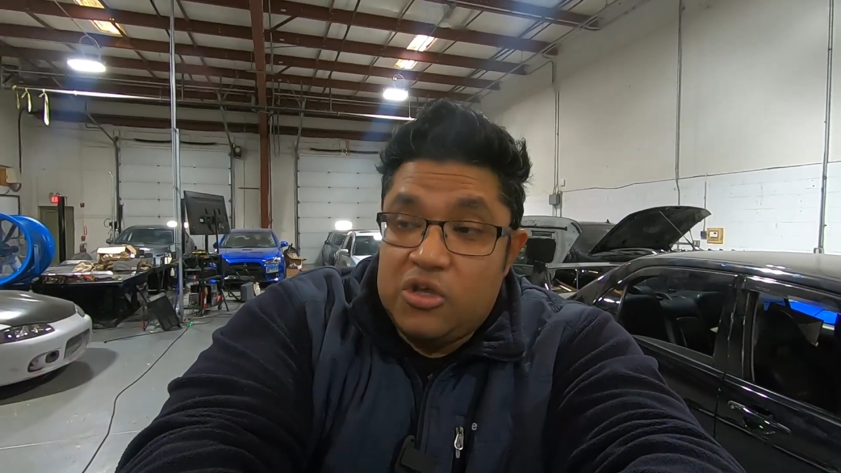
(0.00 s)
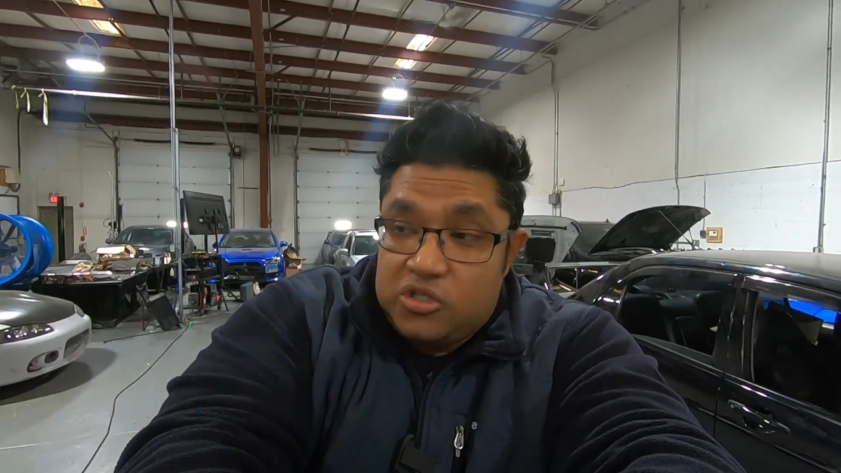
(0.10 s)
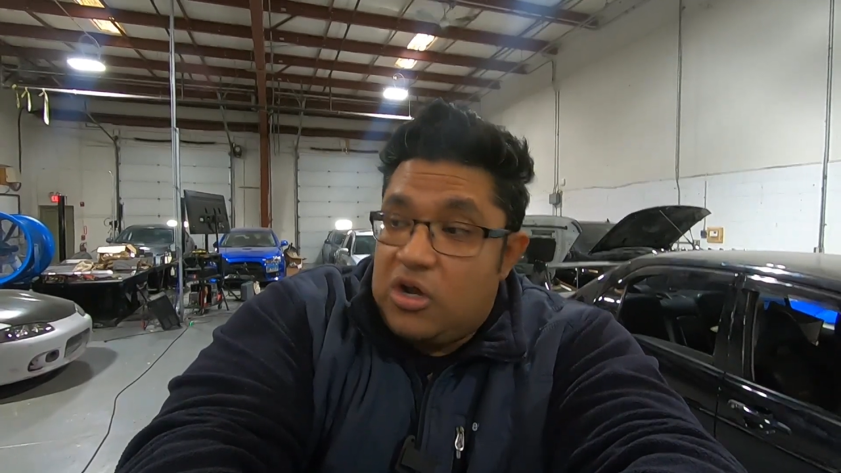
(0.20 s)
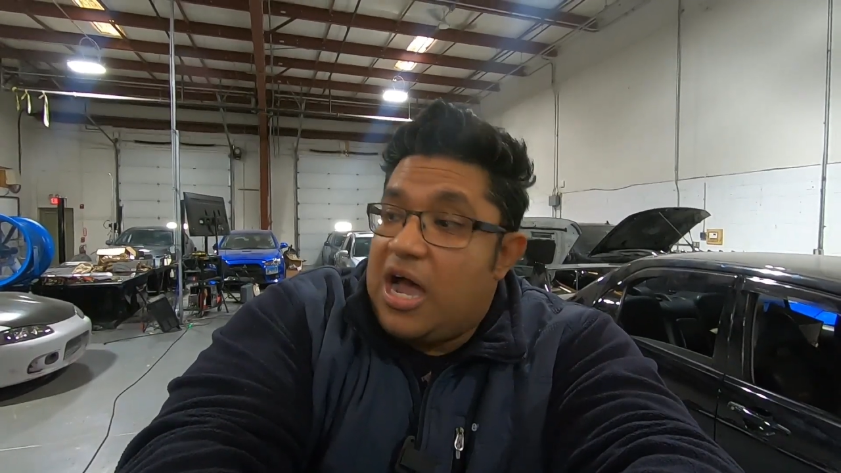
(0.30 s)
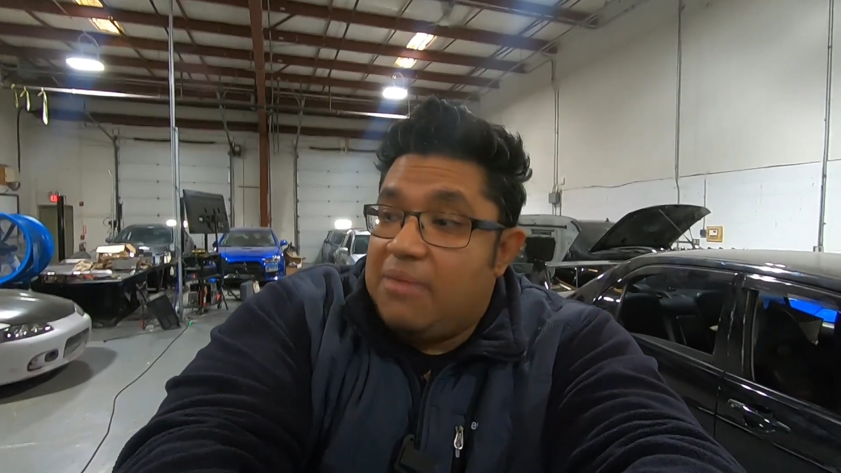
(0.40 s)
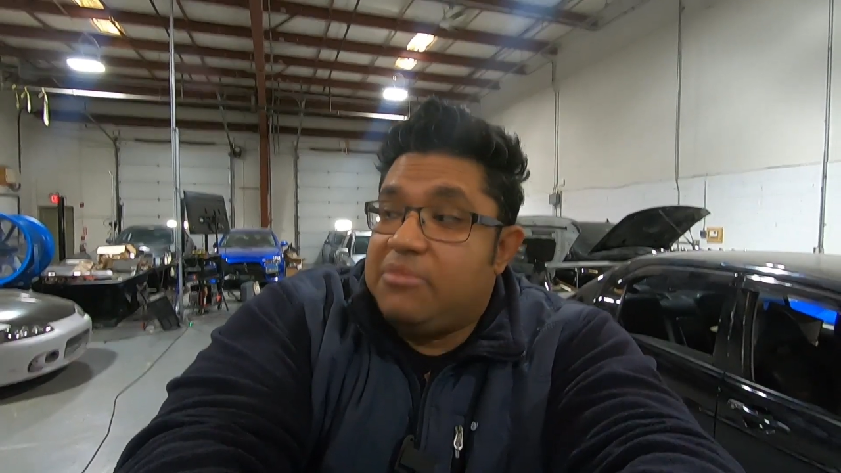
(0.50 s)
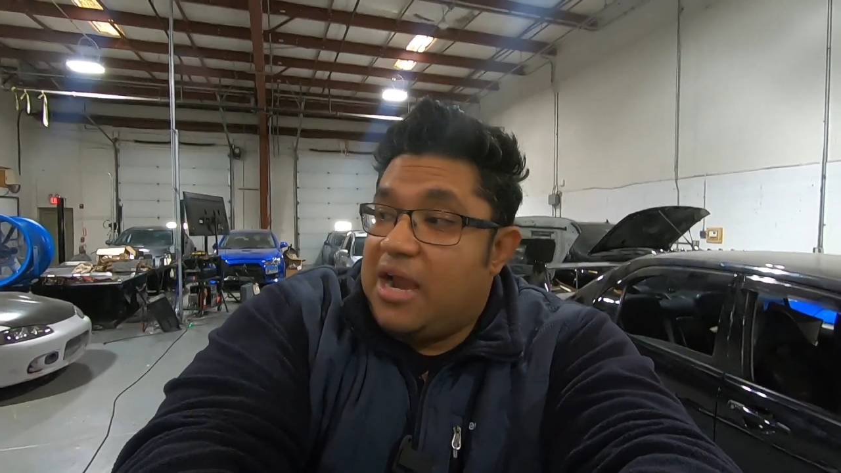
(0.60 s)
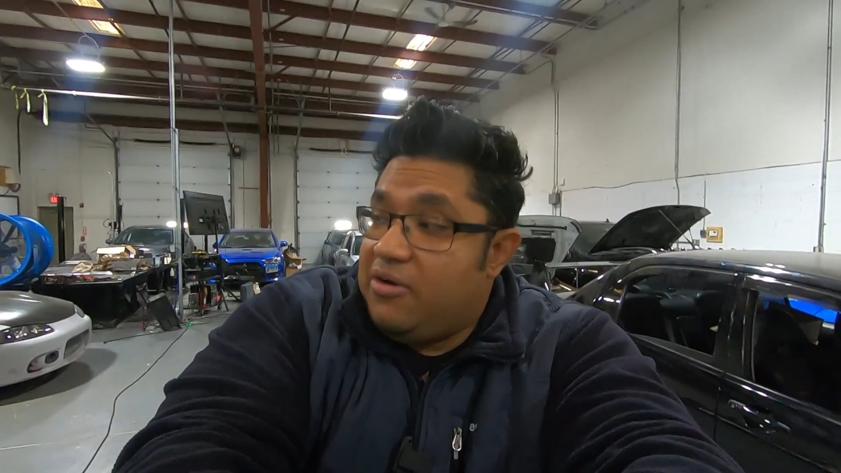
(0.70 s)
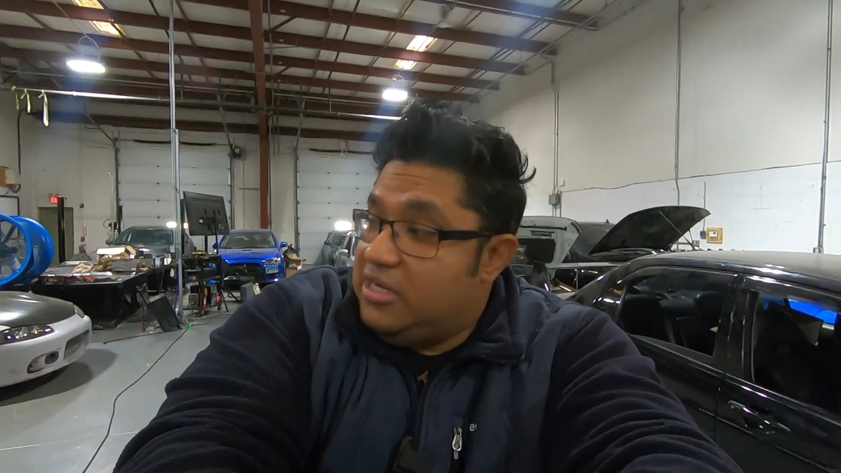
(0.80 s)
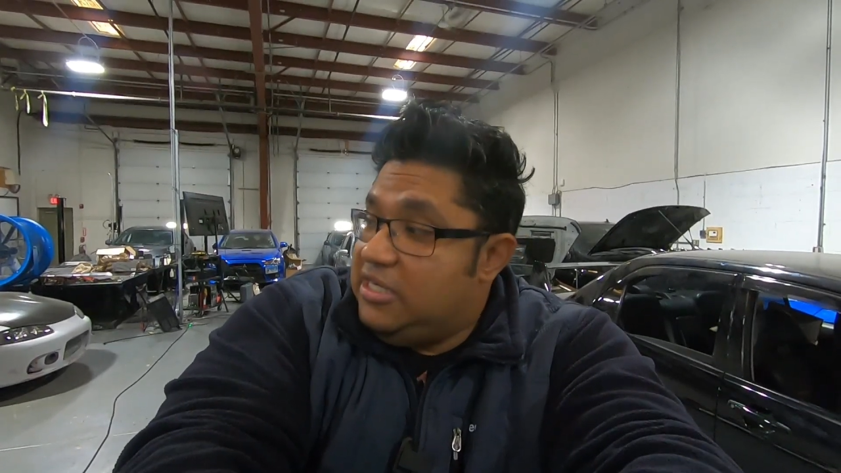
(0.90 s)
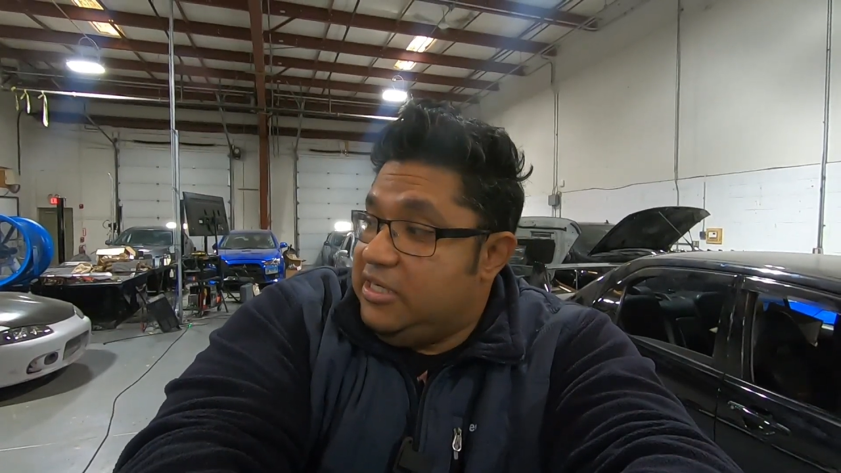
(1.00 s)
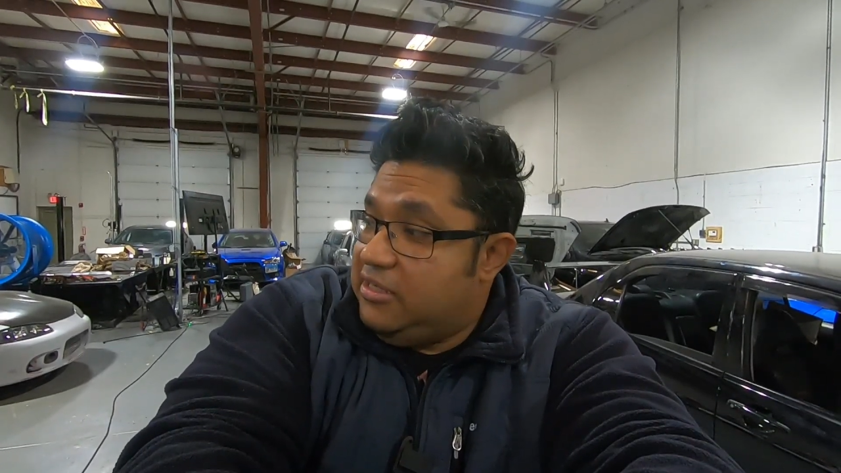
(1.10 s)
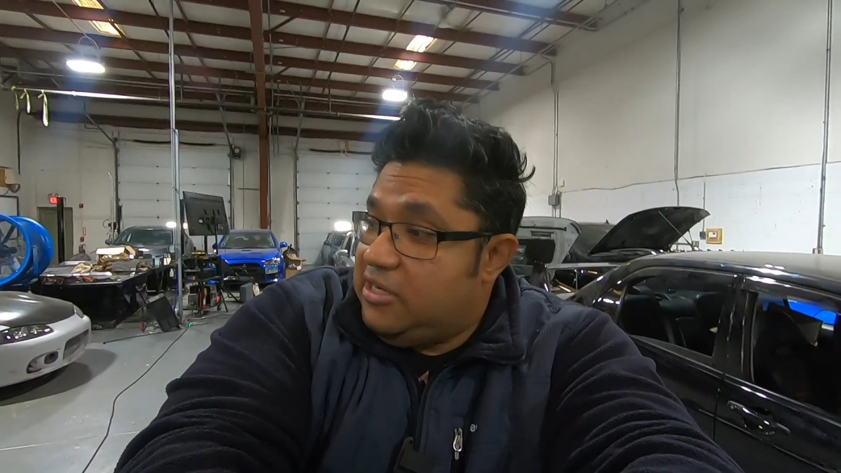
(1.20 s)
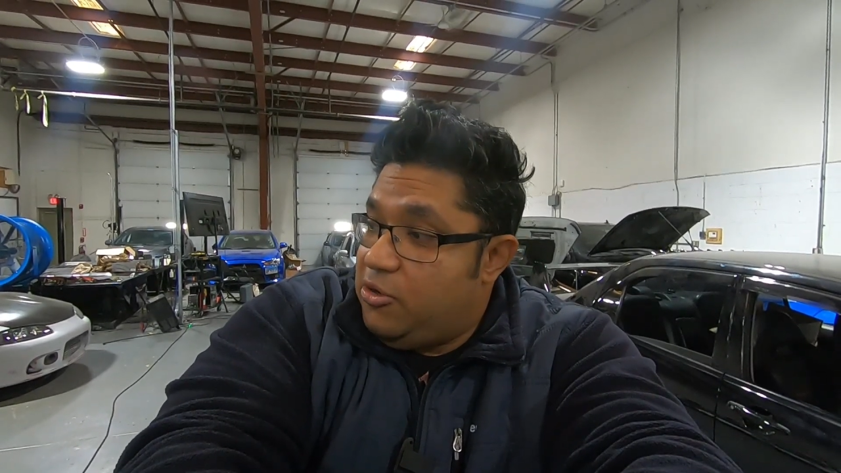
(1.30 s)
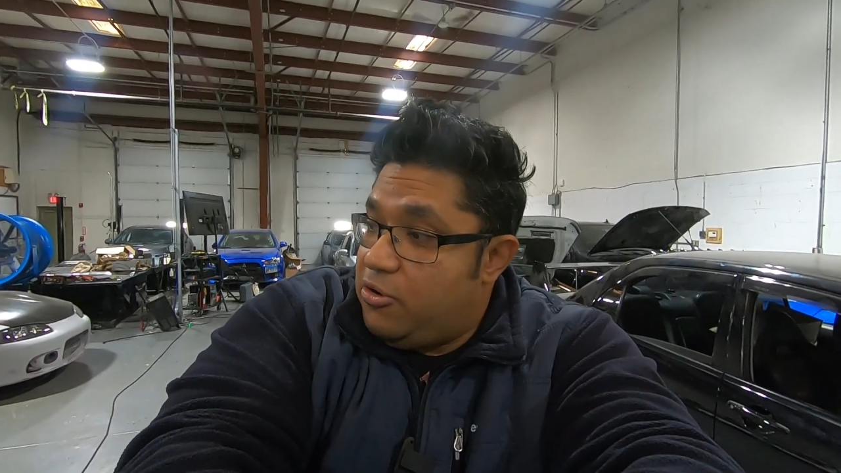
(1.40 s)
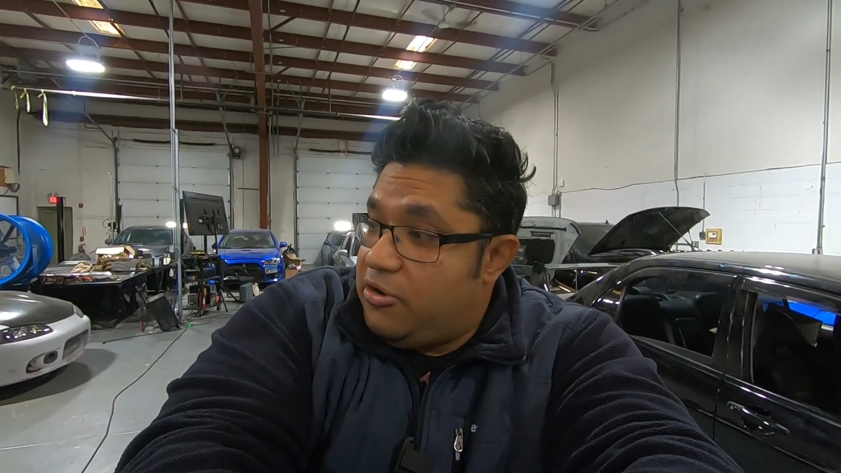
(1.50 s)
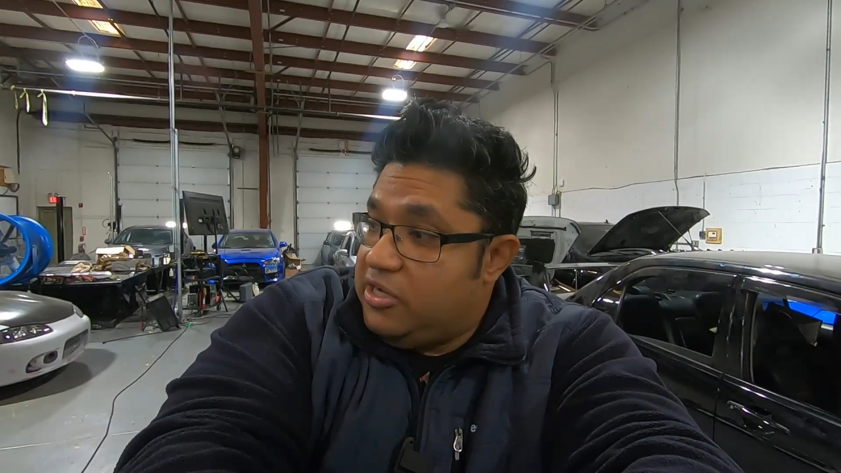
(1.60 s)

So I'm guaranteeing that your